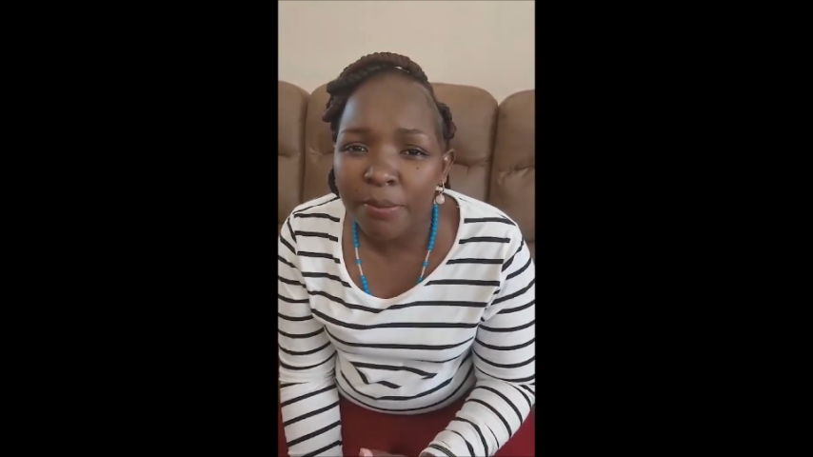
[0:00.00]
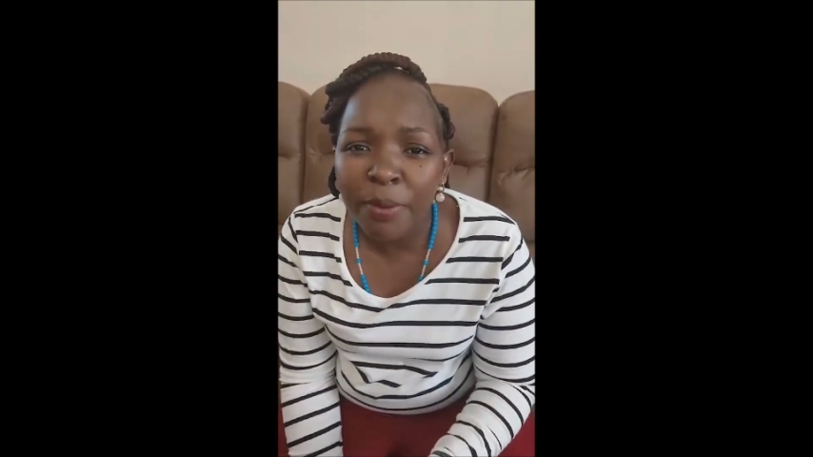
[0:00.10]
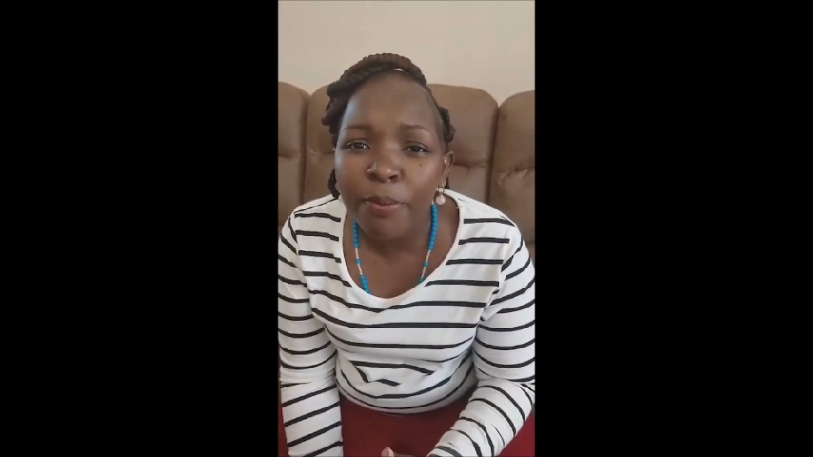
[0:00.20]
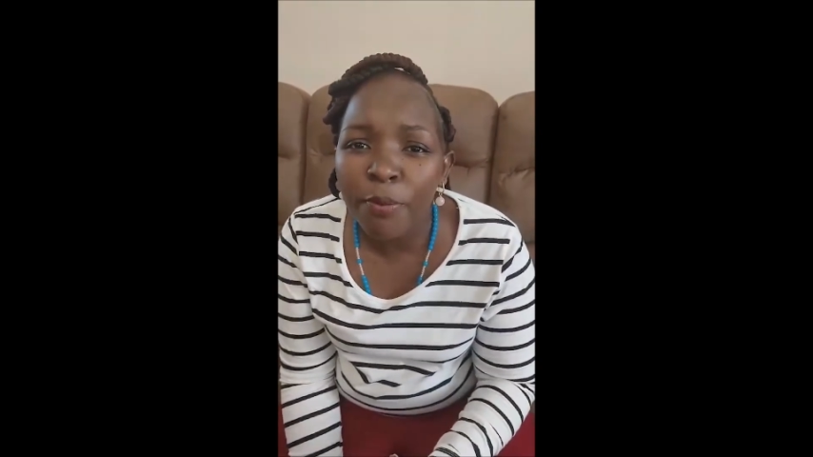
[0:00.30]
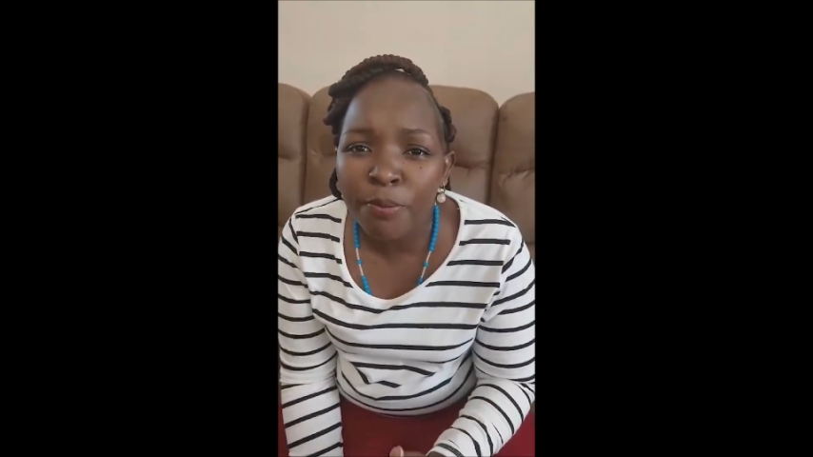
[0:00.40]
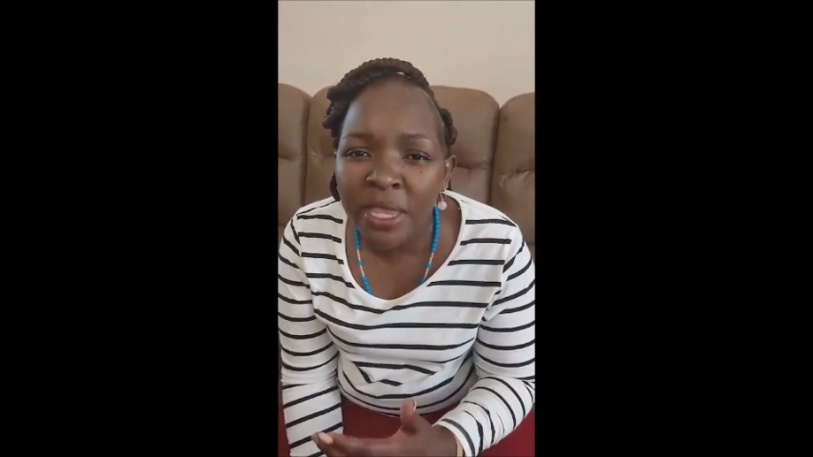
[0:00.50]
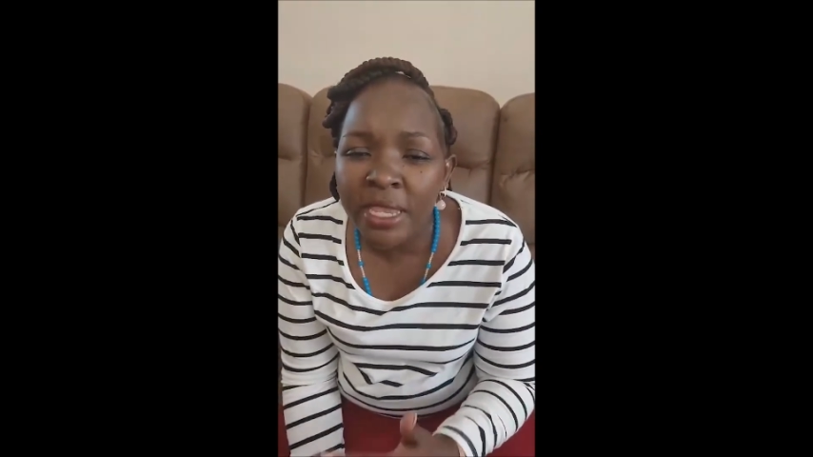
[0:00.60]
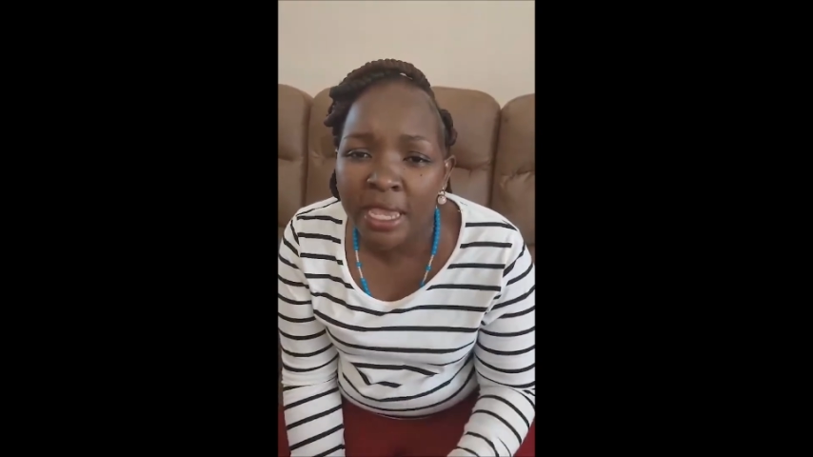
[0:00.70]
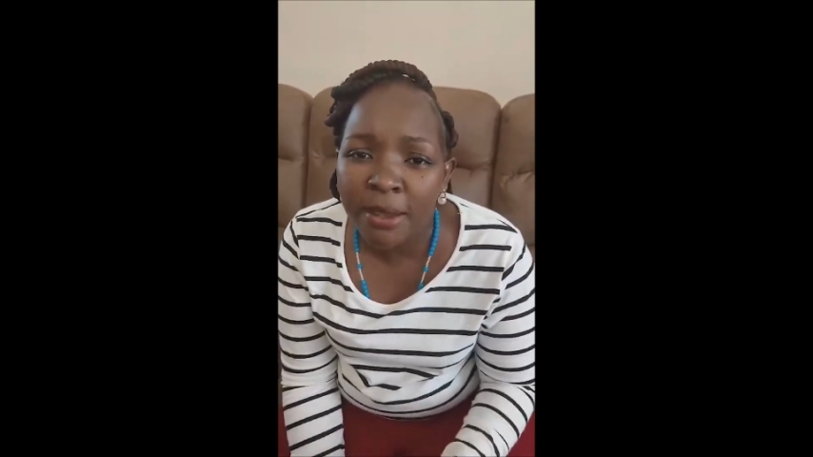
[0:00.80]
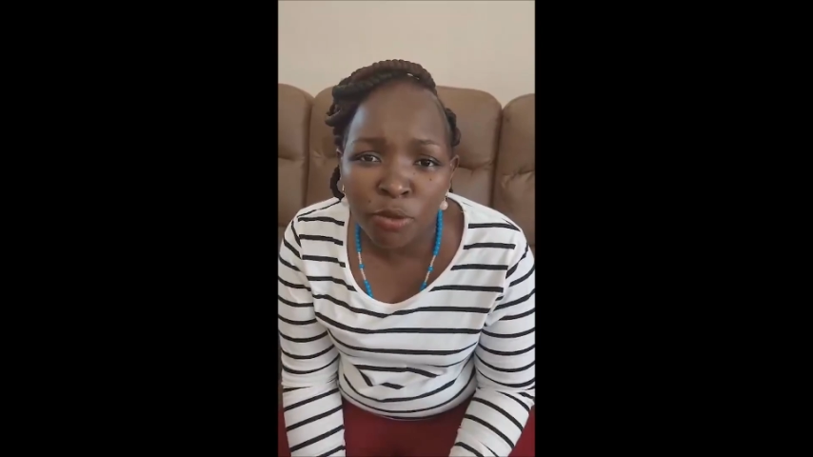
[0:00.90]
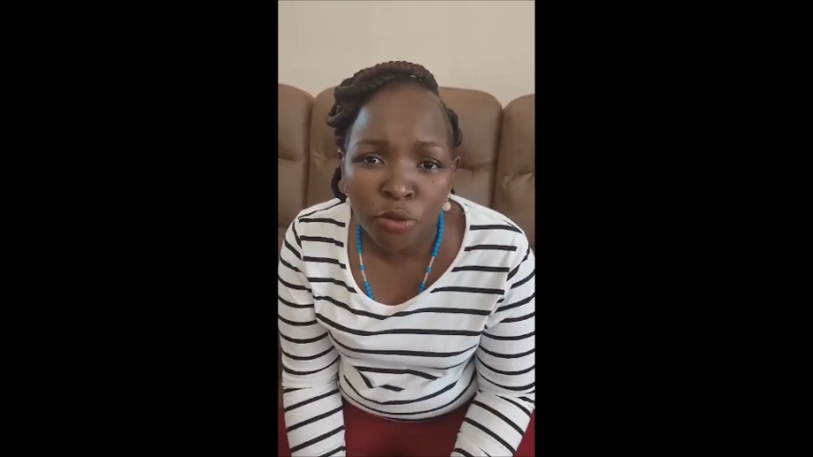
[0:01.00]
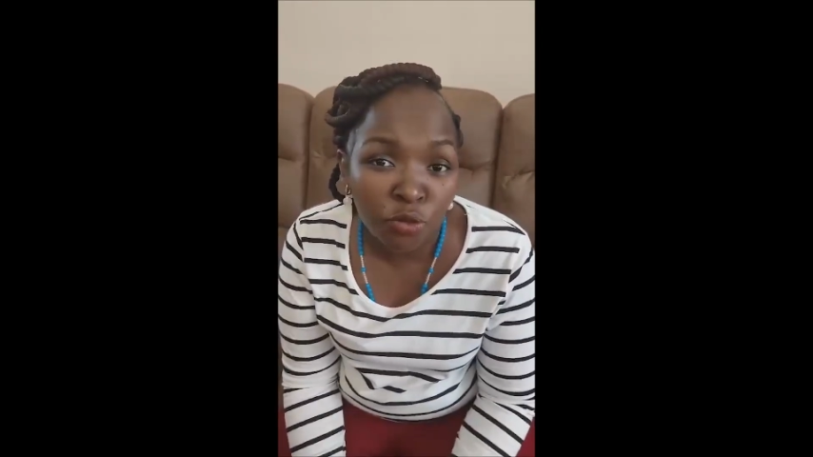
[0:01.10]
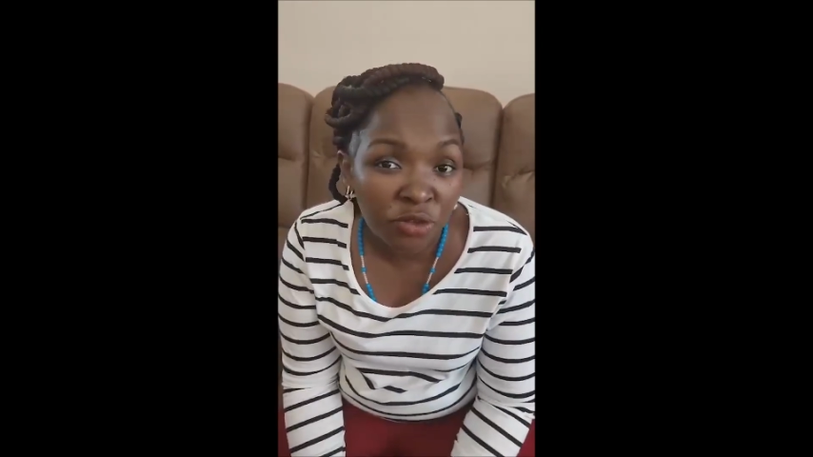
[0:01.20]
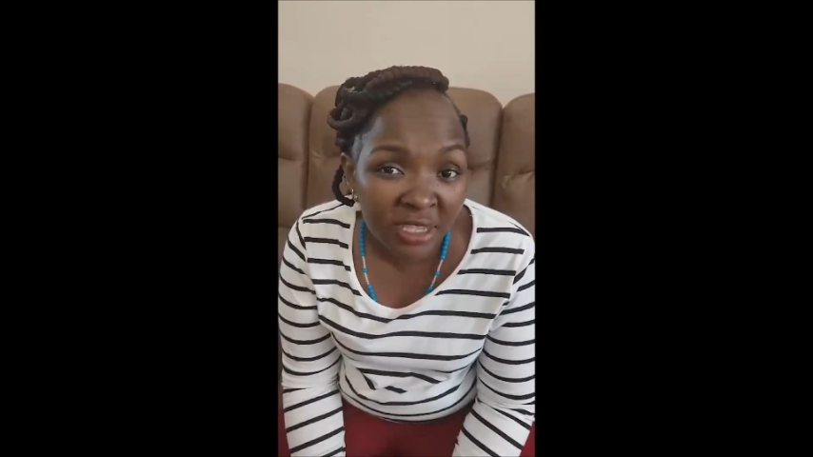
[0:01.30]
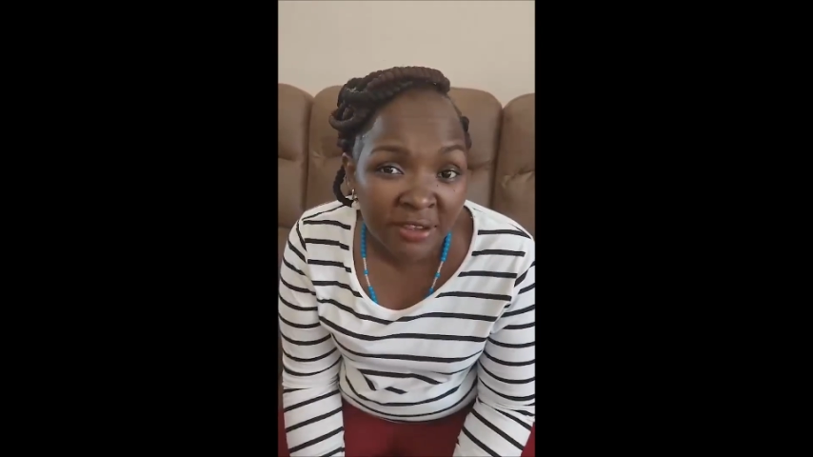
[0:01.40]
people being able
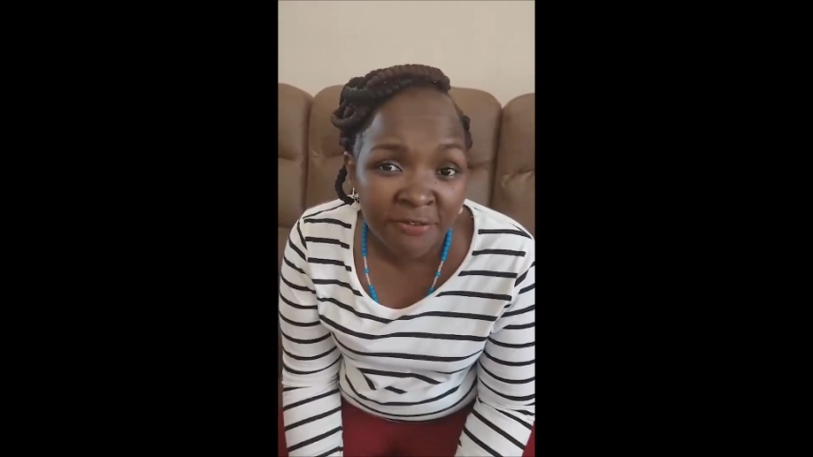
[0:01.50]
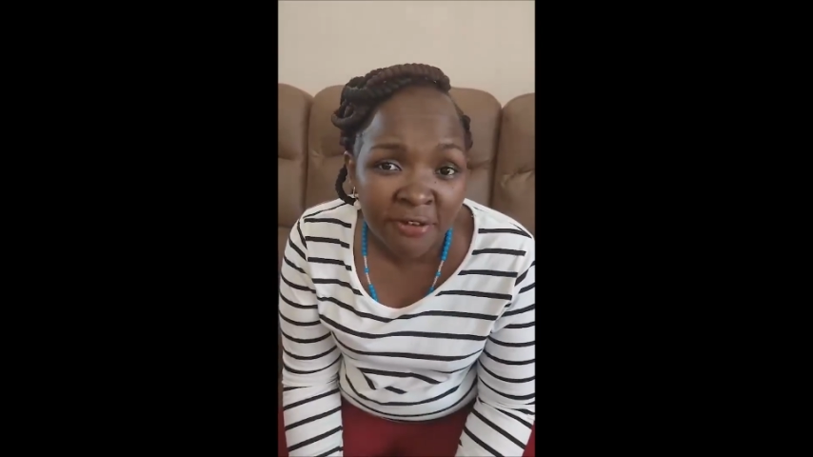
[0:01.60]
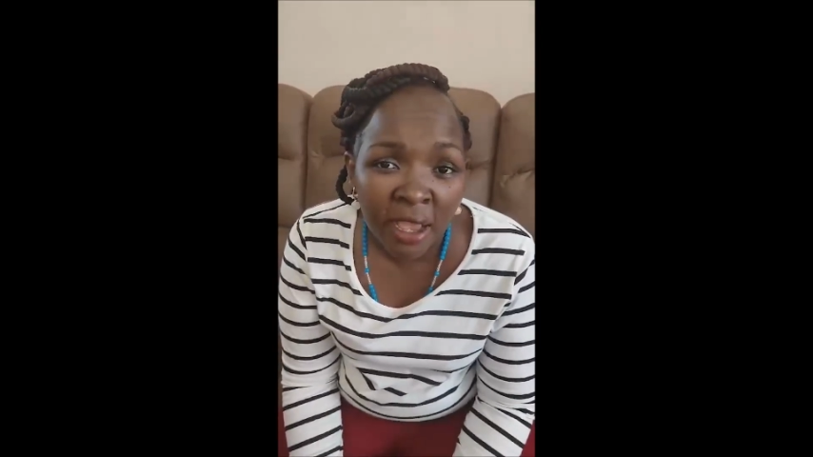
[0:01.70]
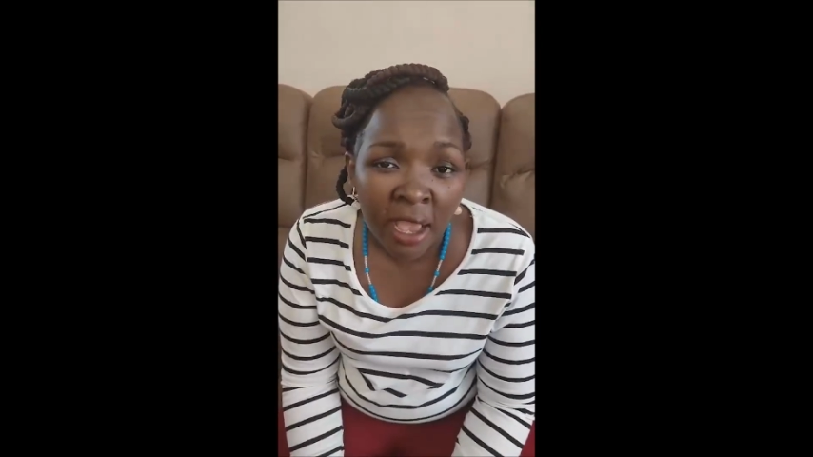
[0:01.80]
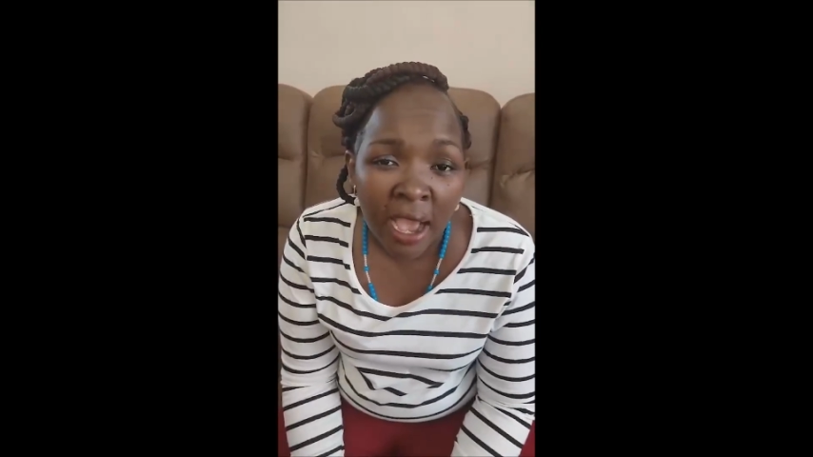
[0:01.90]
to save